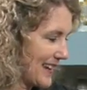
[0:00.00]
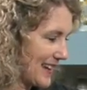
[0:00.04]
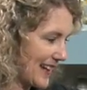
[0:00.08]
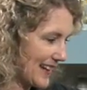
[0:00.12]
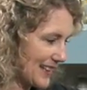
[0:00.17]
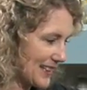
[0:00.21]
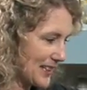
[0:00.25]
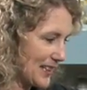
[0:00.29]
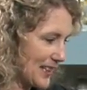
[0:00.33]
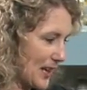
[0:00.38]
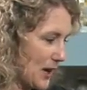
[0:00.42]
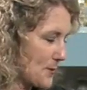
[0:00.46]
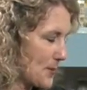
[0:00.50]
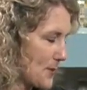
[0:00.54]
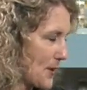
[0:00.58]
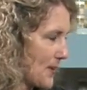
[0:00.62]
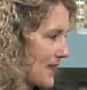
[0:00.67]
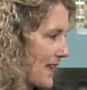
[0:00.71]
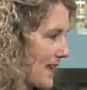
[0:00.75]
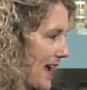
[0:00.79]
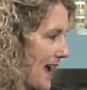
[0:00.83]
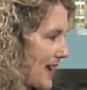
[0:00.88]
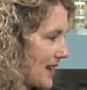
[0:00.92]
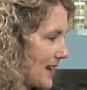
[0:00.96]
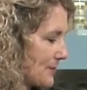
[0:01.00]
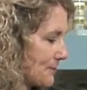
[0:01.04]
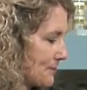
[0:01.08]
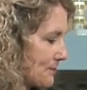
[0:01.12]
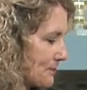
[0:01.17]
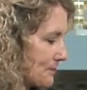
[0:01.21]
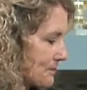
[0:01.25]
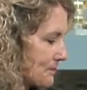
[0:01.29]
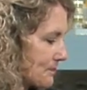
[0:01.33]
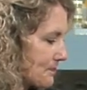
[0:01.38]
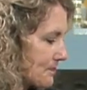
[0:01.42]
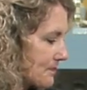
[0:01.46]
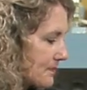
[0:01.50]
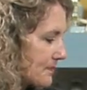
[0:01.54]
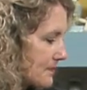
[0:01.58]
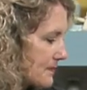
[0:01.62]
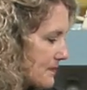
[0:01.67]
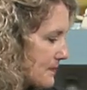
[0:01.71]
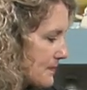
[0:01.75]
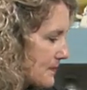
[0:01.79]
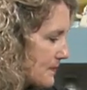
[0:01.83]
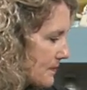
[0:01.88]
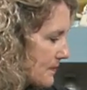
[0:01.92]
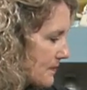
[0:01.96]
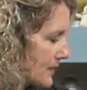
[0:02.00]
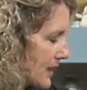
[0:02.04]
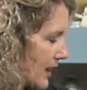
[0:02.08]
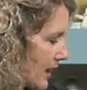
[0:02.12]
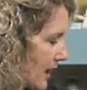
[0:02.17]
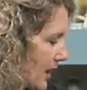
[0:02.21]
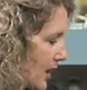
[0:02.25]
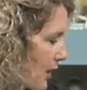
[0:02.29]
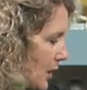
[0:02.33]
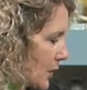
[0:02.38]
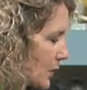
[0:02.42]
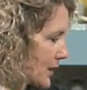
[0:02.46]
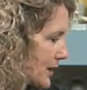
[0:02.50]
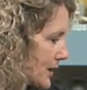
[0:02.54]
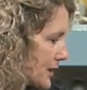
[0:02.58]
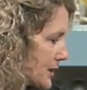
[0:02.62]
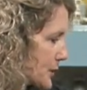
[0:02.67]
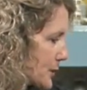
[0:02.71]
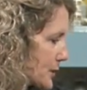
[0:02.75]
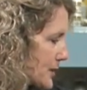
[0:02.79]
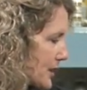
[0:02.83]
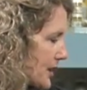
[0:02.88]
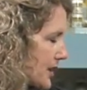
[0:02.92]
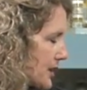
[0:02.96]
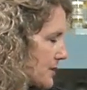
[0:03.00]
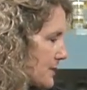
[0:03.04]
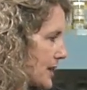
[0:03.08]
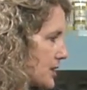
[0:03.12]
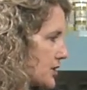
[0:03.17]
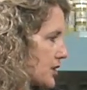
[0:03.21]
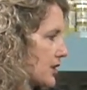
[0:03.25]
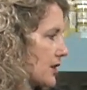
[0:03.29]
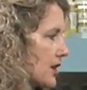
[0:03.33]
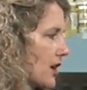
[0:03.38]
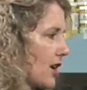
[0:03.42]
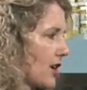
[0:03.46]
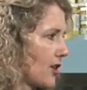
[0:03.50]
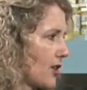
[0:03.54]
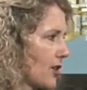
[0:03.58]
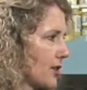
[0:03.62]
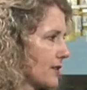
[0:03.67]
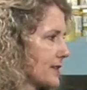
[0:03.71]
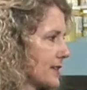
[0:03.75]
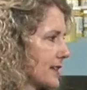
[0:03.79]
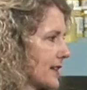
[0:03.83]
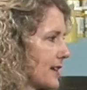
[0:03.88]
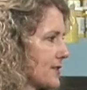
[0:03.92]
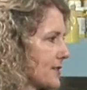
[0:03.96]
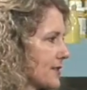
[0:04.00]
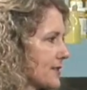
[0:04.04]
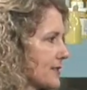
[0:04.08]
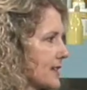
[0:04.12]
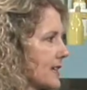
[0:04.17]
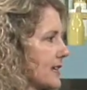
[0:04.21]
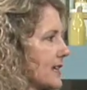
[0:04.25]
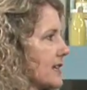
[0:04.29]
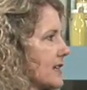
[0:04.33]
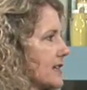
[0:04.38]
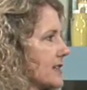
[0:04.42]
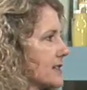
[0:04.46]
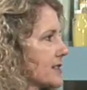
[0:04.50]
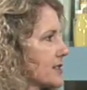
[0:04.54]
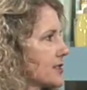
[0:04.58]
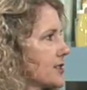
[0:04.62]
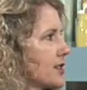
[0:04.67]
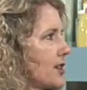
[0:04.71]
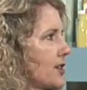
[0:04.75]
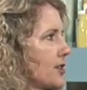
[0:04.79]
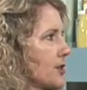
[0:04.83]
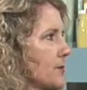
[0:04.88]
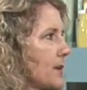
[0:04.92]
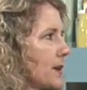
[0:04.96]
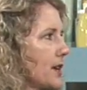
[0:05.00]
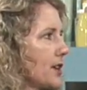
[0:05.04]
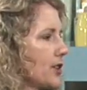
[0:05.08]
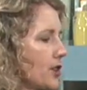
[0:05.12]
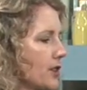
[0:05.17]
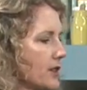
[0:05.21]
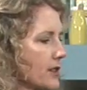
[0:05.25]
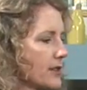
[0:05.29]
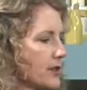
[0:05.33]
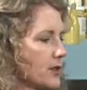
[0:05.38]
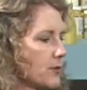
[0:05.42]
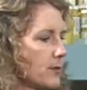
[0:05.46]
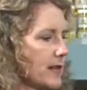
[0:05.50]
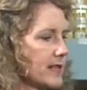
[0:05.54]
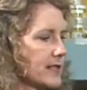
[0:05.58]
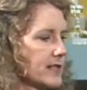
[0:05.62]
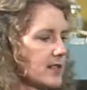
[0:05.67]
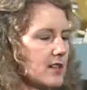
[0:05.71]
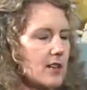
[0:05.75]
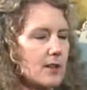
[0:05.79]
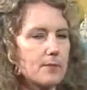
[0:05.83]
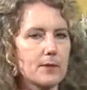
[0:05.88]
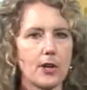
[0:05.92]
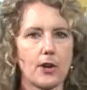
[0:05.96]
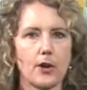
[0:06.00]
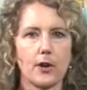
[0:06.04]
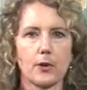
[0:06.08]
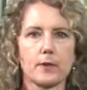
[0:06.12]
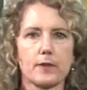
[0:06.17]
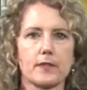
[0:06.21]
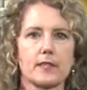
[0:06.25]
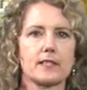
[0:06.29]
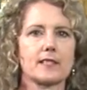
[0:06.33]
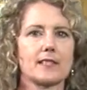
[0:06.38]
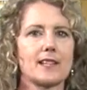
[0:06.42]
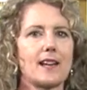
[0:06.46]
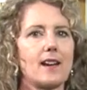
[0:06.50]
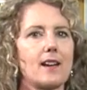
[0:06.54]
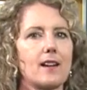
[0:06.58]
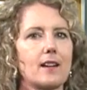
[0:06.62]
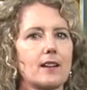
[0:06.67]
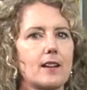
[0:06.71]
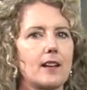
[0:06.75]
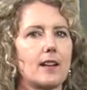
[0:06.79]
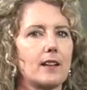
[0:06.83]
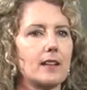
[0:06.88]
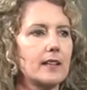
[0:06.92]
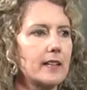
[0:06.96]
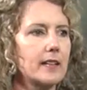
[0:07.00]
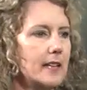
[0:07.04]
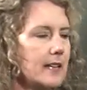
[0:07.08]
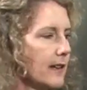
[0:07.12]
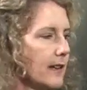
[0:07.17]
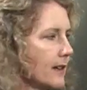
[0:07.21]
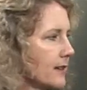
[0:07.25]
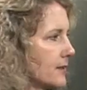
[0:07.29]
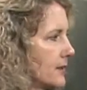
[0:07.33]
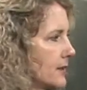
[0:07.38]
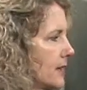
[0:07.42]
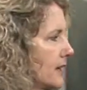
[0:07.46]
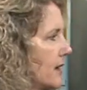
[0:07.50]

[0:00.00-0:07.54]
need a little help on that. What else was I going to mention? Oh, the other thing is, so because the reason I'm going with a dark colour here